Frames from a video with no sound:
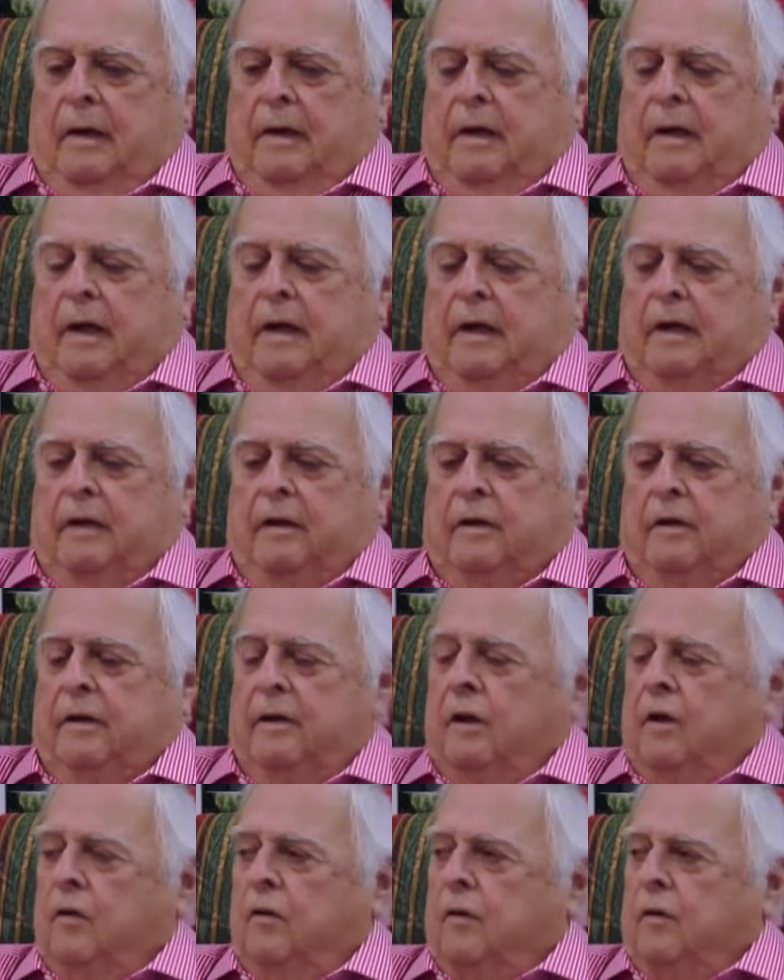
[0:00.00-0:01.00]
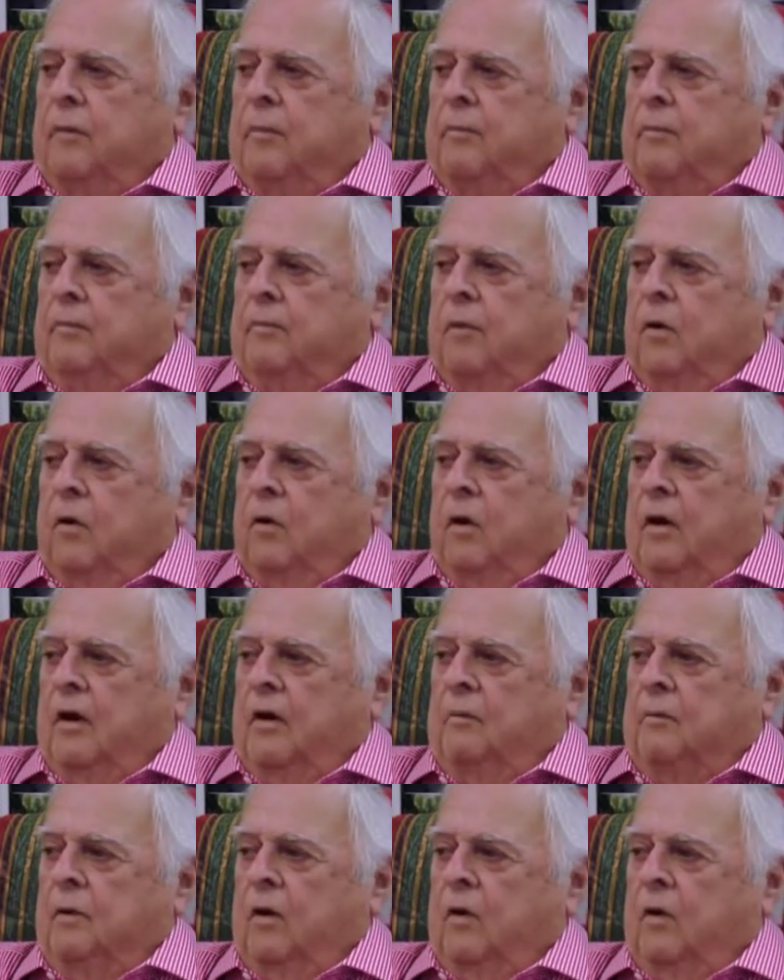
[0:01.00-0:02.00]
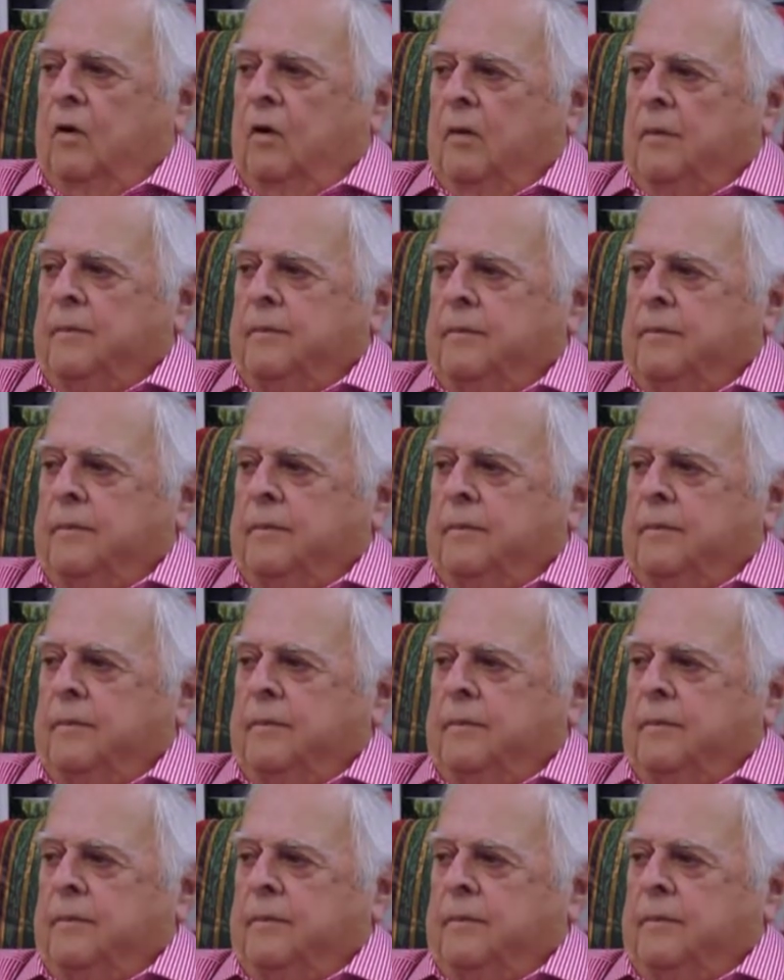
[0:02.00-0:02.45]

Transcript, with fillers: getting to know them more and more,